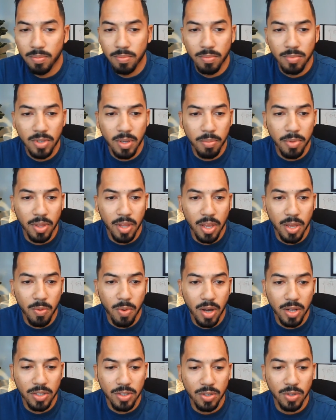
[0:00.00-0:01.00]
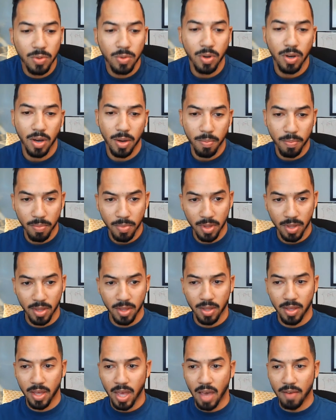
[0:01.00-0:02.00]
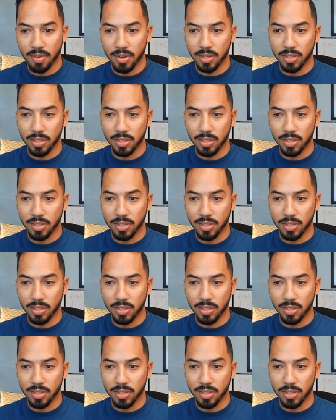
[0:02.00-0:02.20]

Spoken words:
something that you want to have a